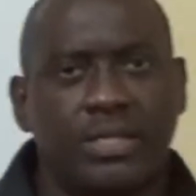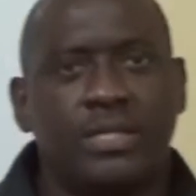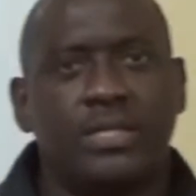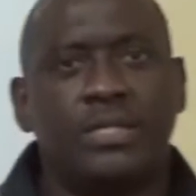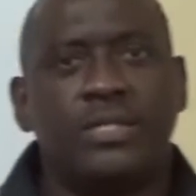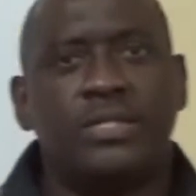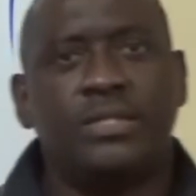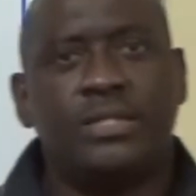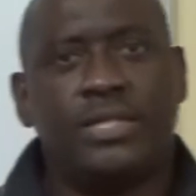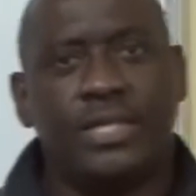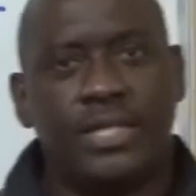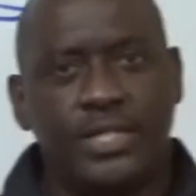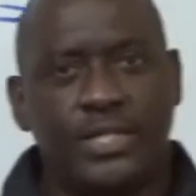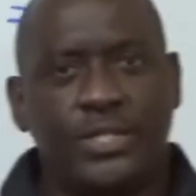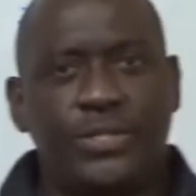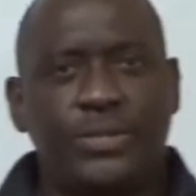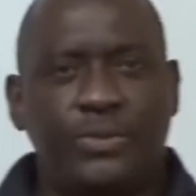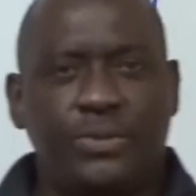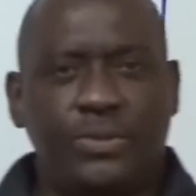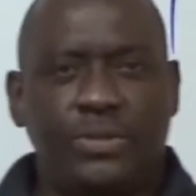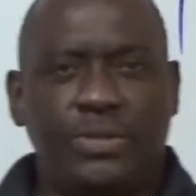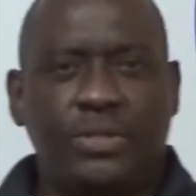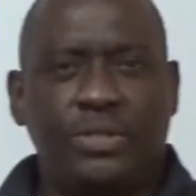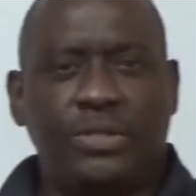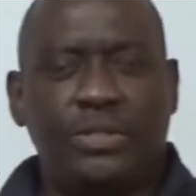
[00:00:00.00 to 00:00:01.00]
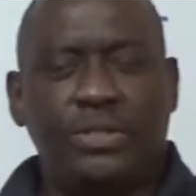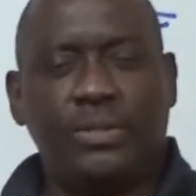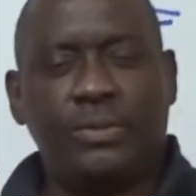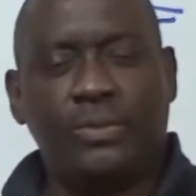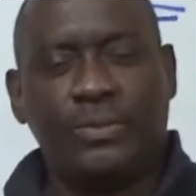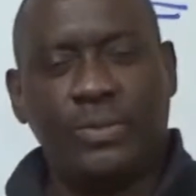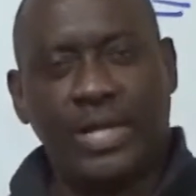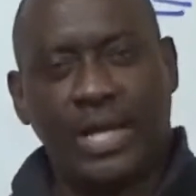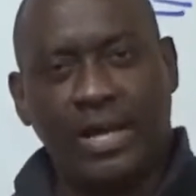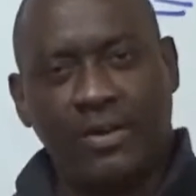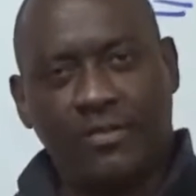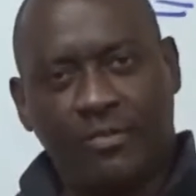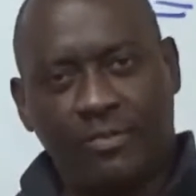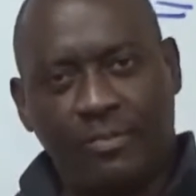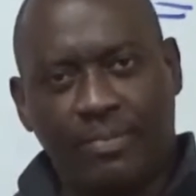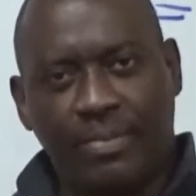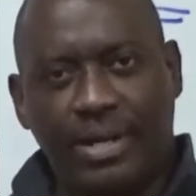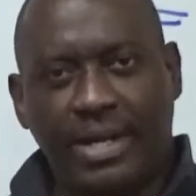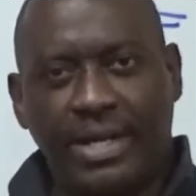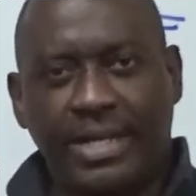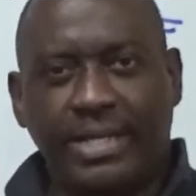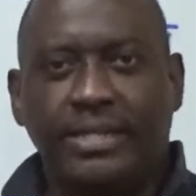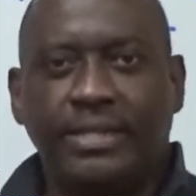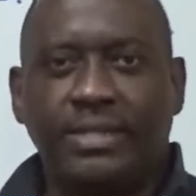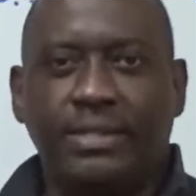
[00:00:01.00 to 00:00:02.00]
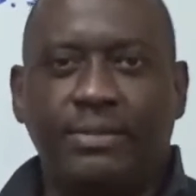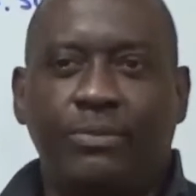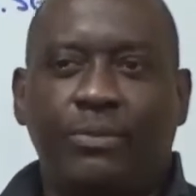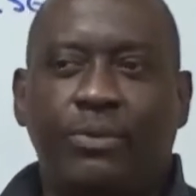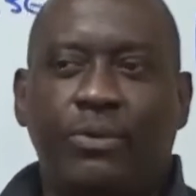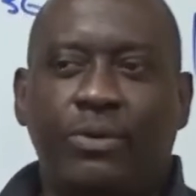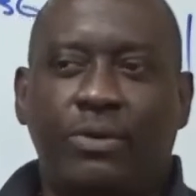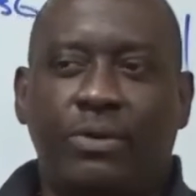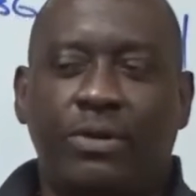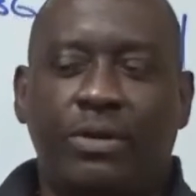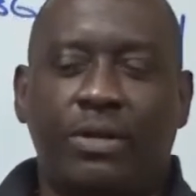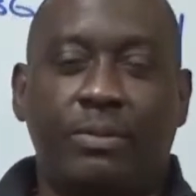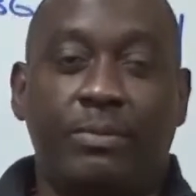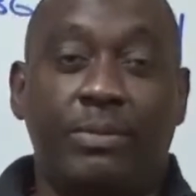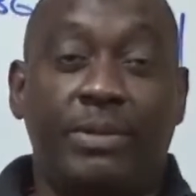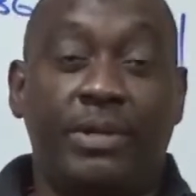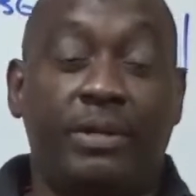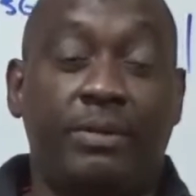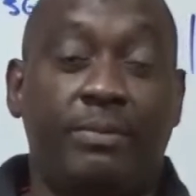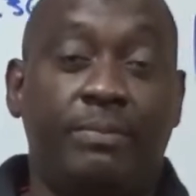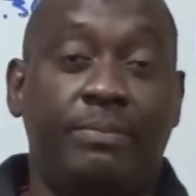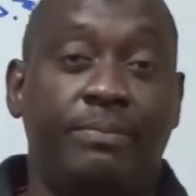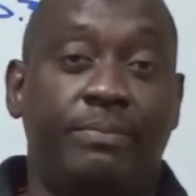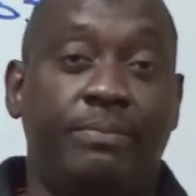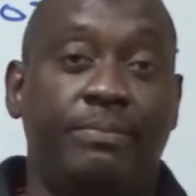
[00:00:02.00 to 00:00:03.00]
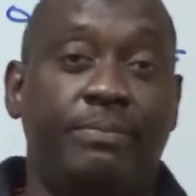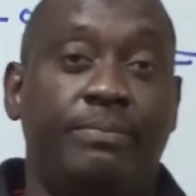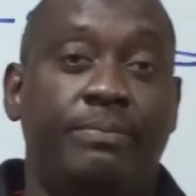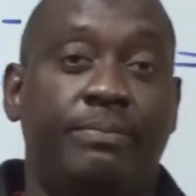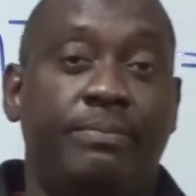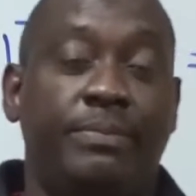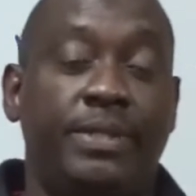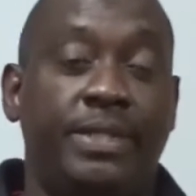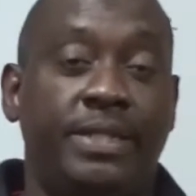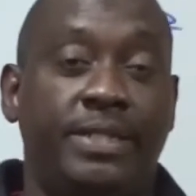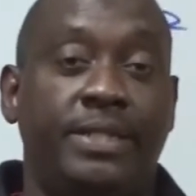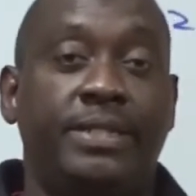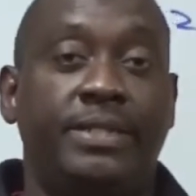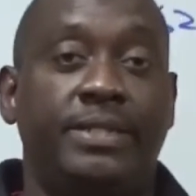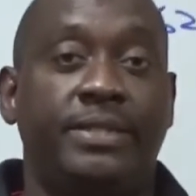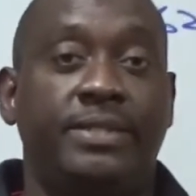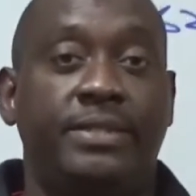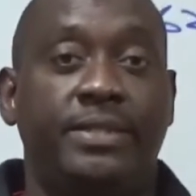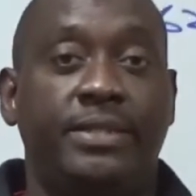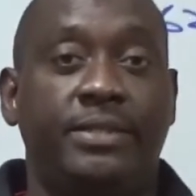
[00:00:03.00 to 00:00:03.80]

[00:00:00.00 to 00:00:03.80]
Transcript: Stay tuned. We have plenty more coming up in this